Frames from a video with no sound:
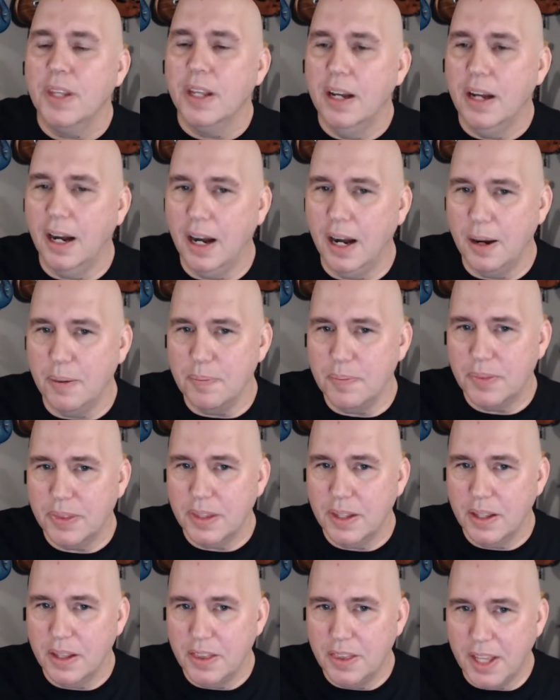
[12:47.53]
Um,
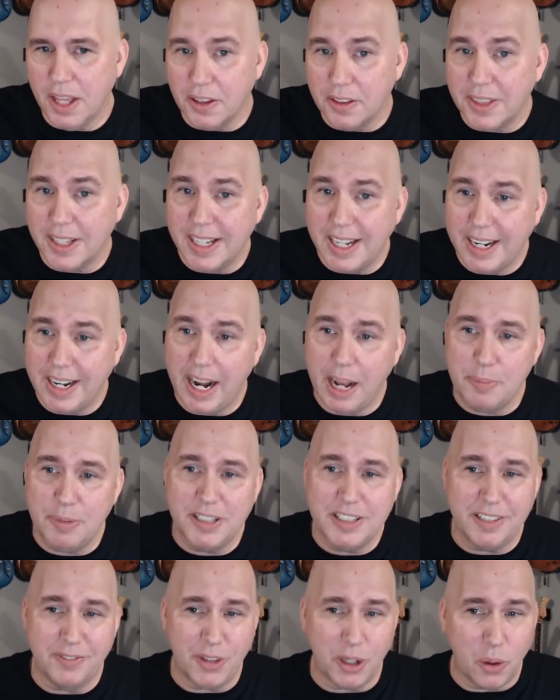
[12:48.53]
the other thing that can happen
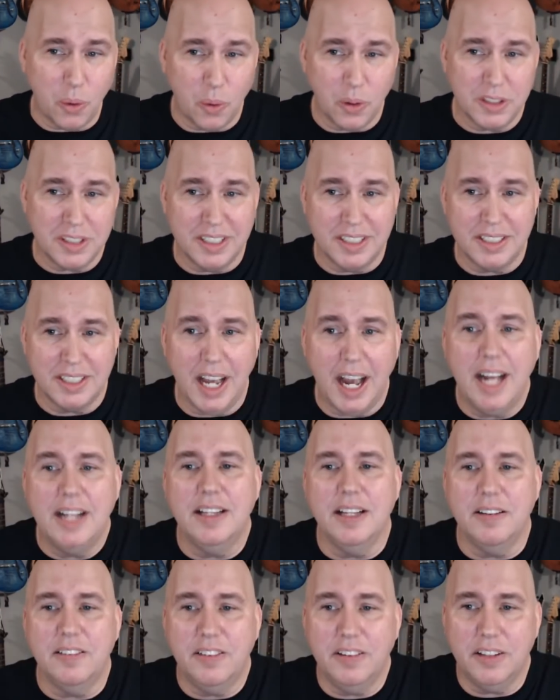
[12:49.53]
is if the courts decide
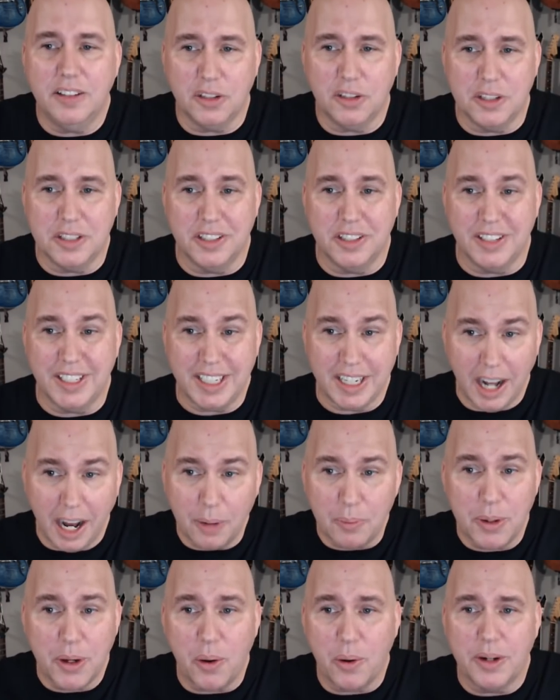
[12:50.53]
that Guitar Center
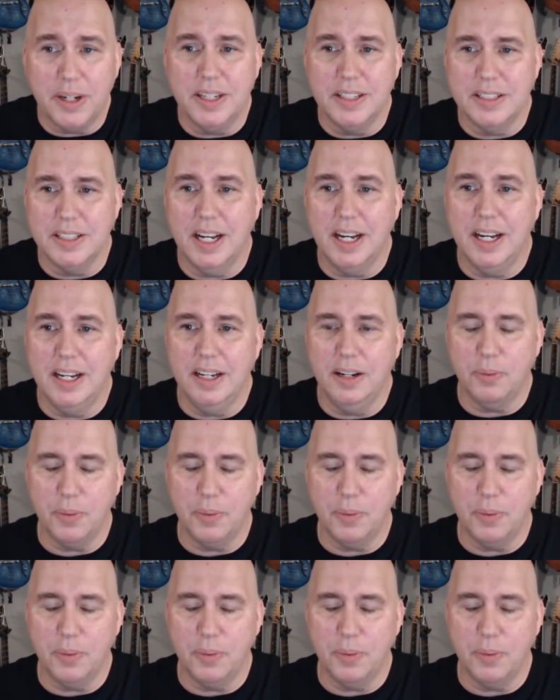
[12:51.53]
cannot reorganize